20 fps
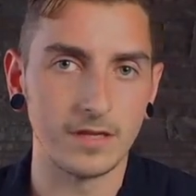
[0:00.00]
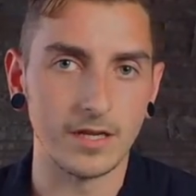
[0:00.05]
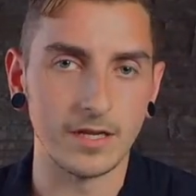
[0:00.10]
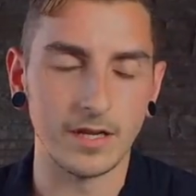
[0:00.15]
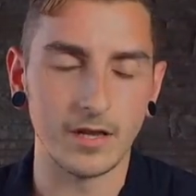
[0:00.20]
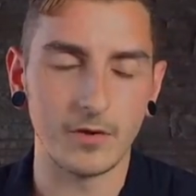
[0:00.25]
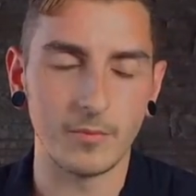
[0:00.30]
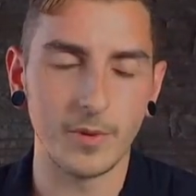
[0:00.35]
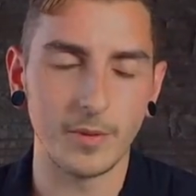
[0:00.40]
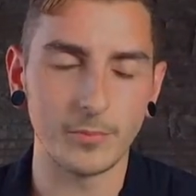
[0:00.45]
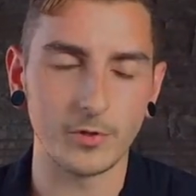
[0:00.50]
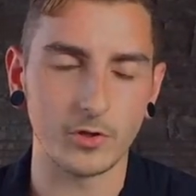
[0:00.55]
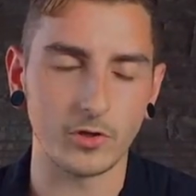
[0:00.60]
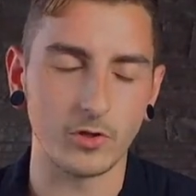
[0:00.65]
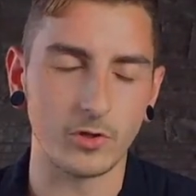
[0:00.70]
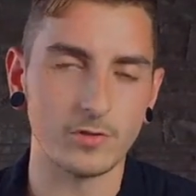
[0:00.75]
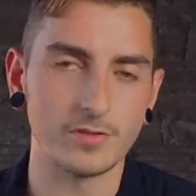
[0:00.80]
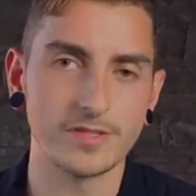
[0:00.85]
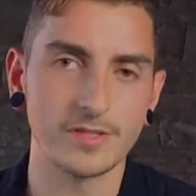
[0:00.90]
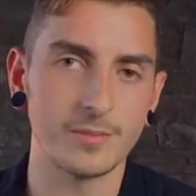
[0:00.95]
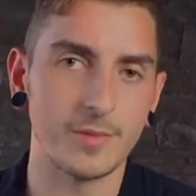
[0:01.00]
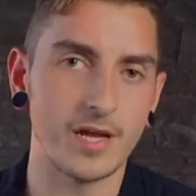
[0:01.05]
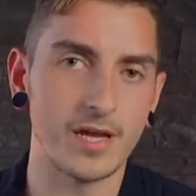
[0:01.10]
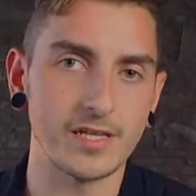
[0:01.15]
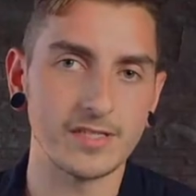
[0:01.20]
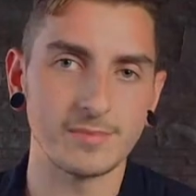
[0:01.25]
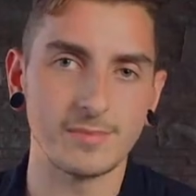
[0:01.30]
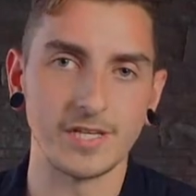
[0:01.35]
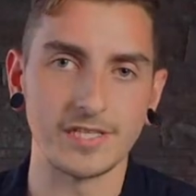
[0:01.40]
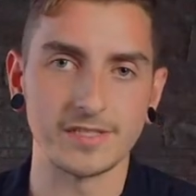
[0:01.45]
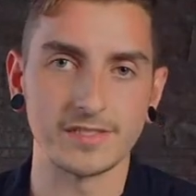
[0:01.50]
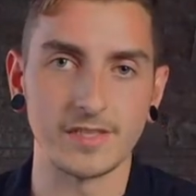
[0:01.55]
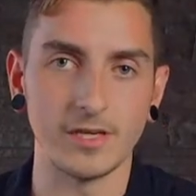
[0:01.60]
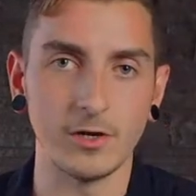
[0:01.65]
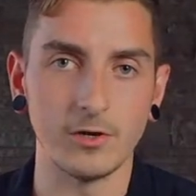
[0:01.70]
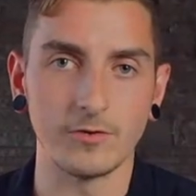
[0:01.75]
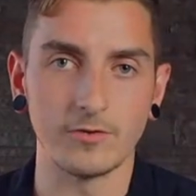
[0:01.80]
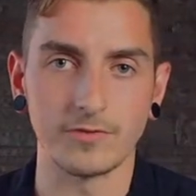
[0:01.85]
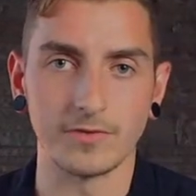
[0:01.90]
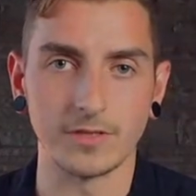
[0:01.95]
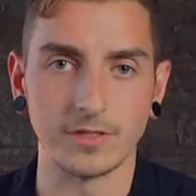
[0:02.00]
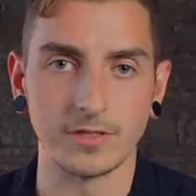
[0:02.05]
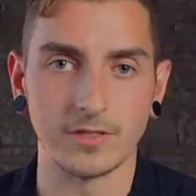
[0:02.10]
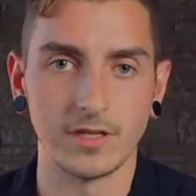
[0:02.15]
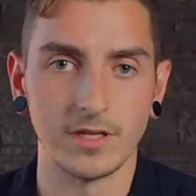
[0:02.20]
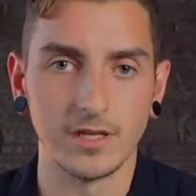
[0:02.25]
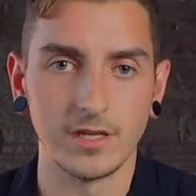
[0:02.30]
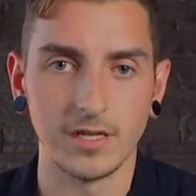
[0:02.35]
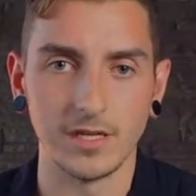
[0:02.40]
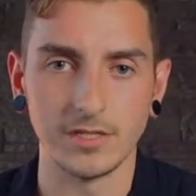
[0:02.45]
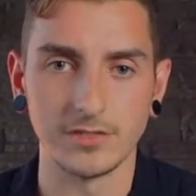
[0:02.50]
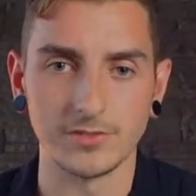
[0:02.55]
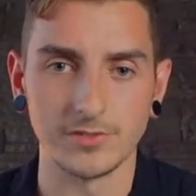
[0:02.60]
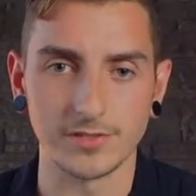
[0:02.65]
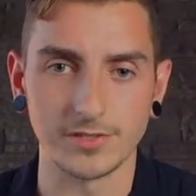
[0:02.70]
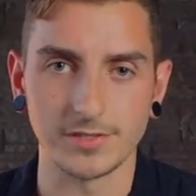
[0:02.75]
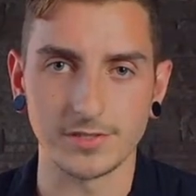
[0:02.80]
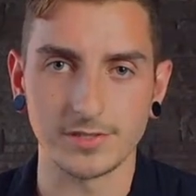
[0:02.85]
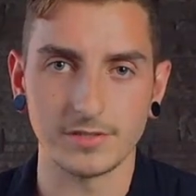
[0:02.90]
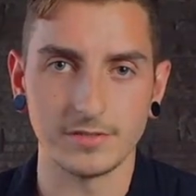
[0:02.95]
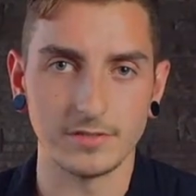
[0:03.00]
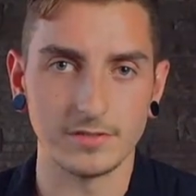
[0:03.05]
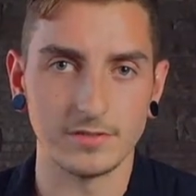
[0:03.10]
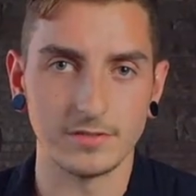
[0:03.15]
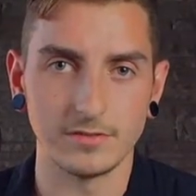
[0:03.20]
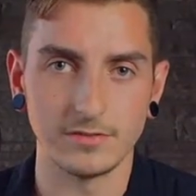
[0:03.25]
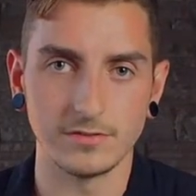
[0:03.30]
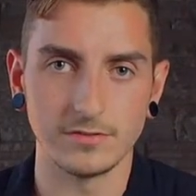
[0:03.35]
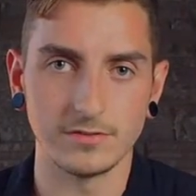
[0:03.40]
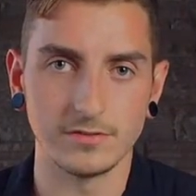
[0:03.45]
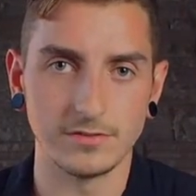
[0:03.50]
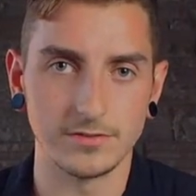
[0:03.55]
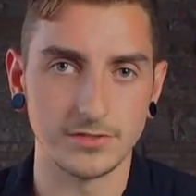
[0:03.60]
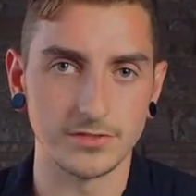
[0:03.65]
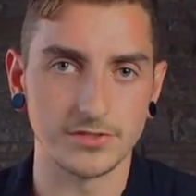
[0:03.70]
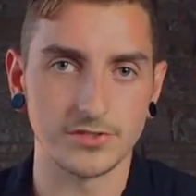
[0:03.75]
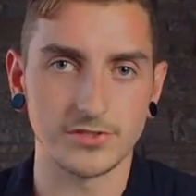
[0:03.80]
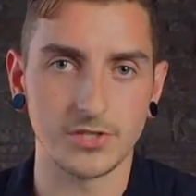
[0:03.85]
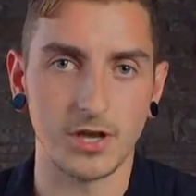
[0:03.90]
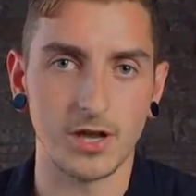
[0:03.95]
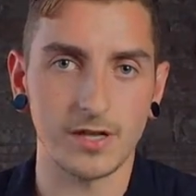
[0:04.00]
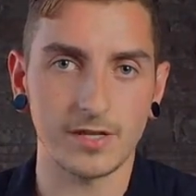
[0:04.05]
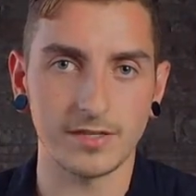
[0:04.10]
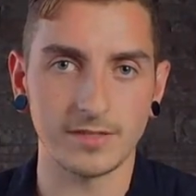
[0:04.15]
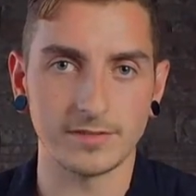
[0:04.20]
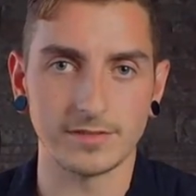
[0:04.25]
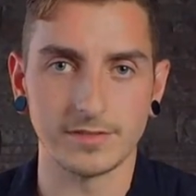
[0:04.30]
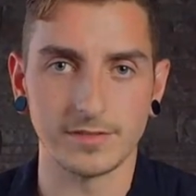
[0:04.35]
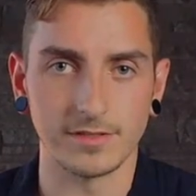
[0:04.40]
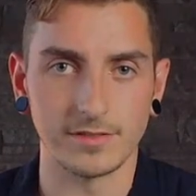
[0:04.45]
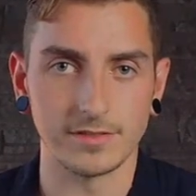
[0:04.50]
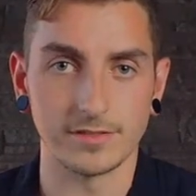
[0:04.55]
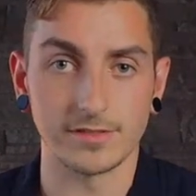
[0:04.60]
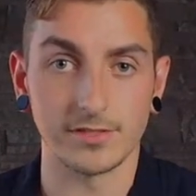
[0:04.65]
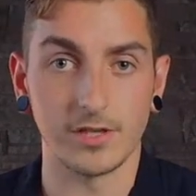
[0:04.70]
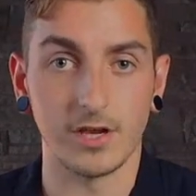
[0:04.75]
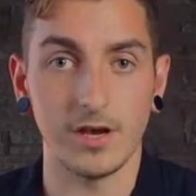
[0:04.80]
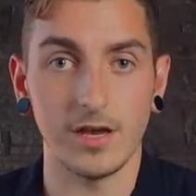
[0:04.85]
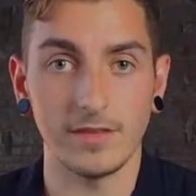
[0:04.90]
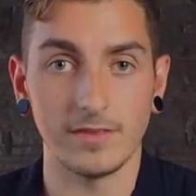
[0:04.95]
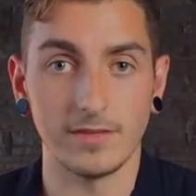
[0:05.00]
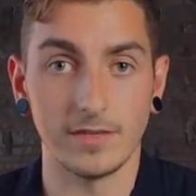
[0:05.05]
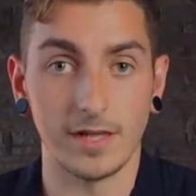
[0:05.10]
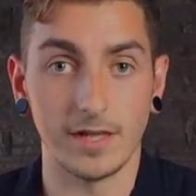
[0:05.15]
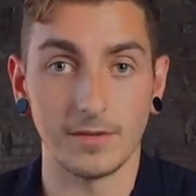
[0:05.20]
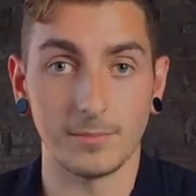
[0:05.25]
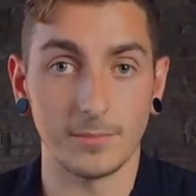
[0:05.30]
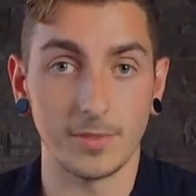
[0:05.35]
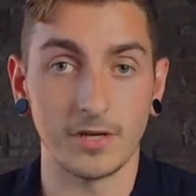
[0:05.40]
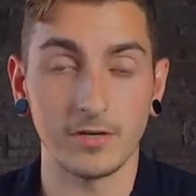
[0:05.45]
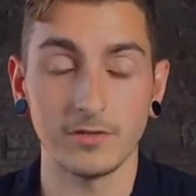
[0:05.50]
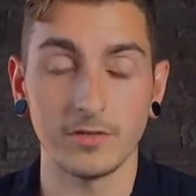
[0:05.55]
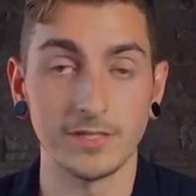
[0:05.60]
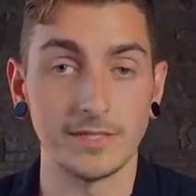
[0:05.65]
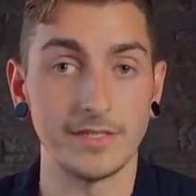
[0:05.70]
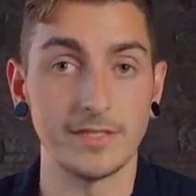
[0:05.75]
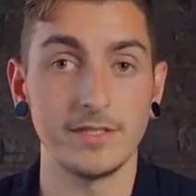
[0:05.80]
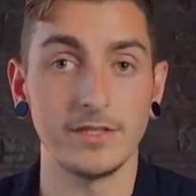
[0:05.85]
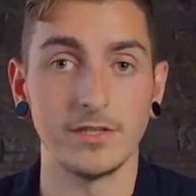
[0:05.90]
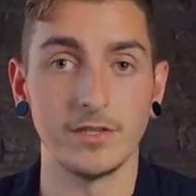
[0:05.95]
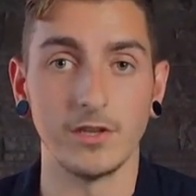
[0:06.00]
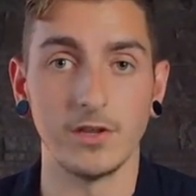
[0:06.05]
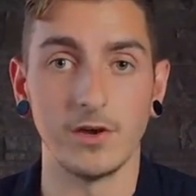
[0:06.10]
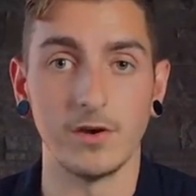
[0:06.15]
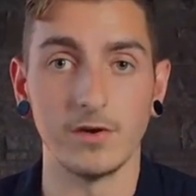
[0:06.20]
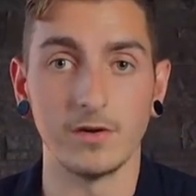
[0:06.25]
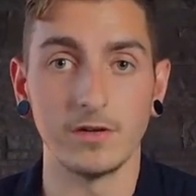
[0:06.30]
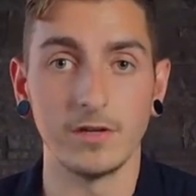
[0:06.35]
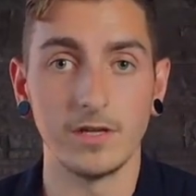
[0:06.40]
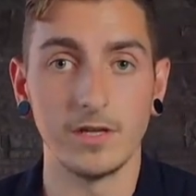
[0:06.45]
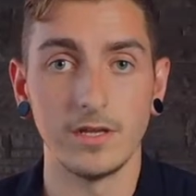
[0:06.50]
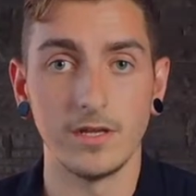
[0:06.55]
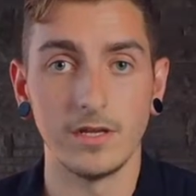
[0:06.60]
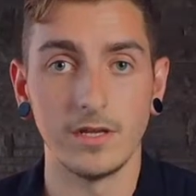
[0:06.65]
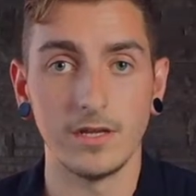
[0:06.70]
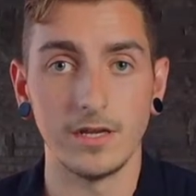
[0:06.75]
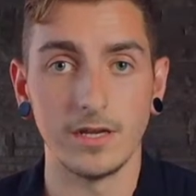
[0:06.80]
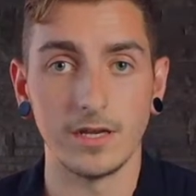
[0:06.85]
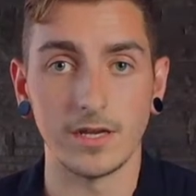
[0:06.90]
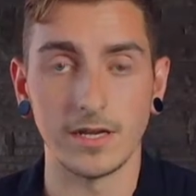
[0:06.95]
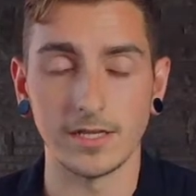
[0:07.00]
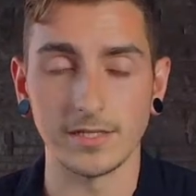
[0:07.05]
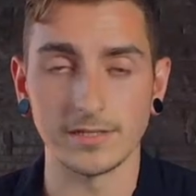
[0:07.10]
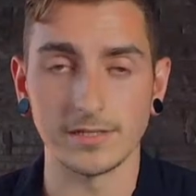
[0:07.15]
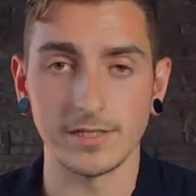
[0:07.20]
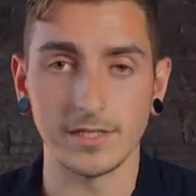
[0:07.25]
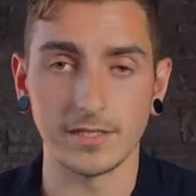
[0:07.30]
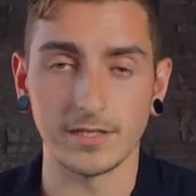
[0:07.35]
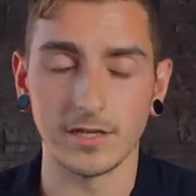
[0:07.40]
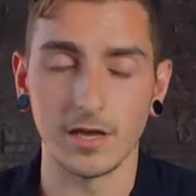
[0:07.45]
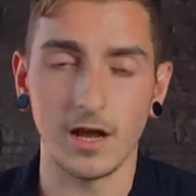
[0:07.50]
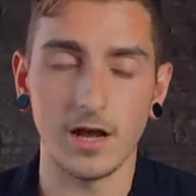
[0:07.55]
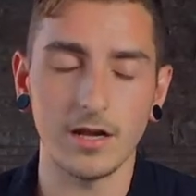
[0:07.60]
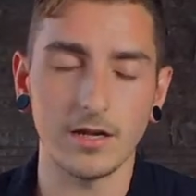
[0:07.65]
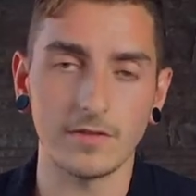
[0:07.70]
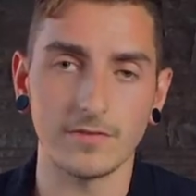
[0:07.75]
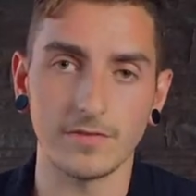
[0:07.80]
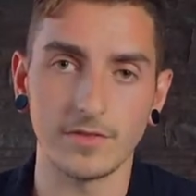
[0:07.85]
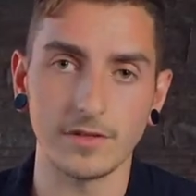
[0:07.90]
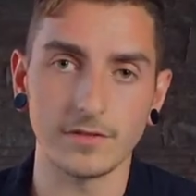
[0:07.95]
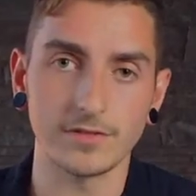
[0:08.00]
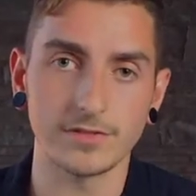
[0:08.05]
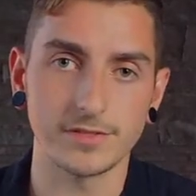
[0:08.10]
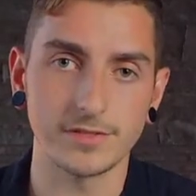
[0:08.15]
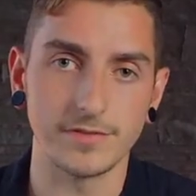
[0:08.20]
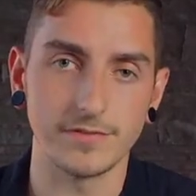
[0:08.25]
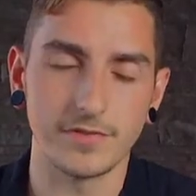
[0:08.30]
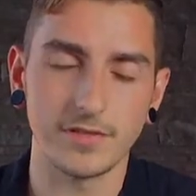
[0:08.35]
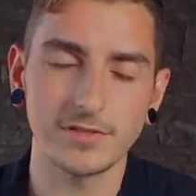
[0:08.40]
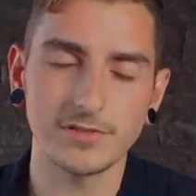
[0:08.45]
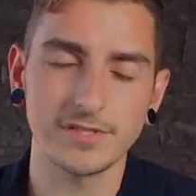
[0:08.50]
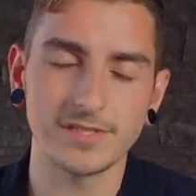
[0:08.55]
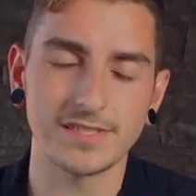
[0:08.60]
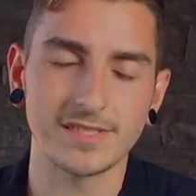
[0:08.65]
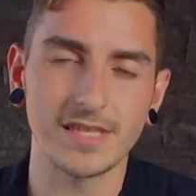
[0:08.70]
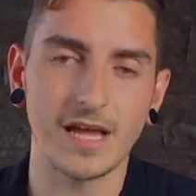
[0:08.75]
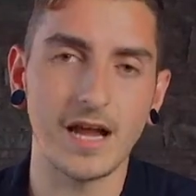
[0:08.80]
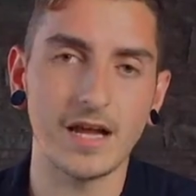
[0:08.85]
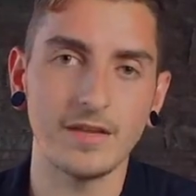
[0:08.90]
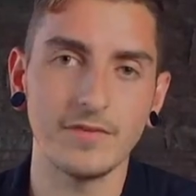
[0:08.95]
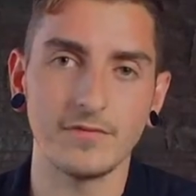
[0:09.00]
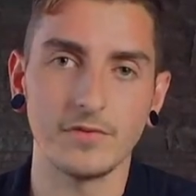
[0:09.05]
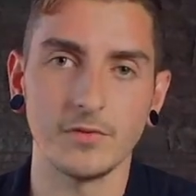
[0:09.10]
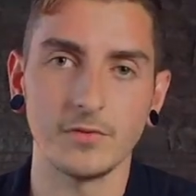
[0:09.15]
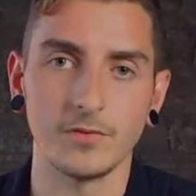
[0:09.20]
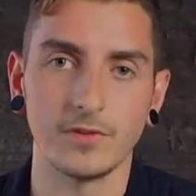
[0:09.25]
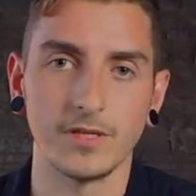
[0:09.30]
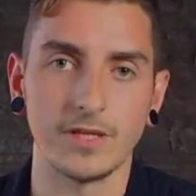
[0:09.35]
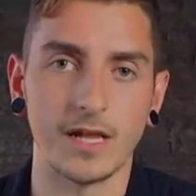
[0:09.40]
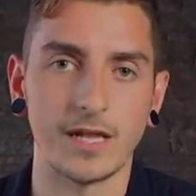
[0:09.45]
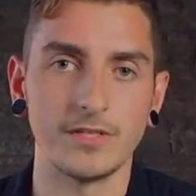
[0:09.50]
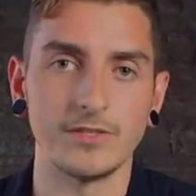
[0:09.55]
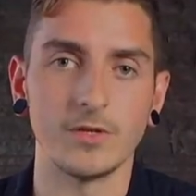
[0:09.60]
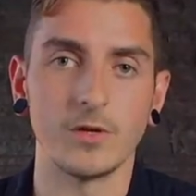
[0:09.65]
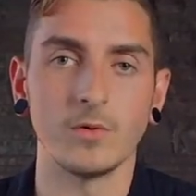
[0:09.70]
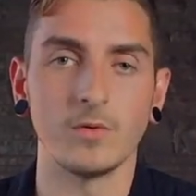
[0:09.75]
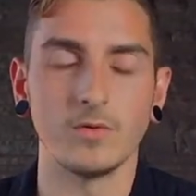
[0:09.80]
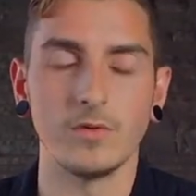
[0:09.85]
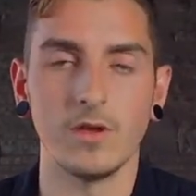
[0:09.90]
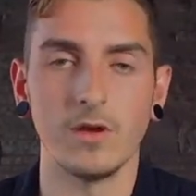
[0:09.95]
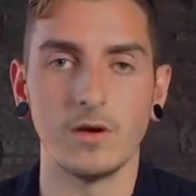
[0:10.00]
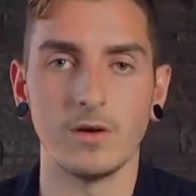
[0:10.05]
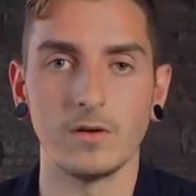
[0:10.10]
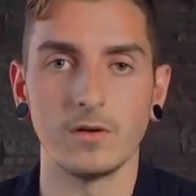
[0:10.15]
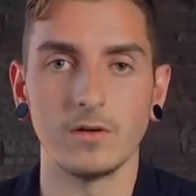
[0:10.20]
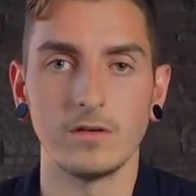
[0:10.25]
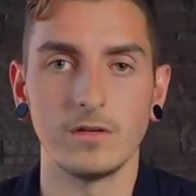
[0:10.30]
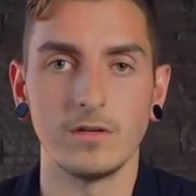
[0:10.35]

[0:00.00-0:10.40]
And I remember closing my eyes myself and just talking to this God that I apparently didn't know. And I said, God, if there's a side of you that I don't know,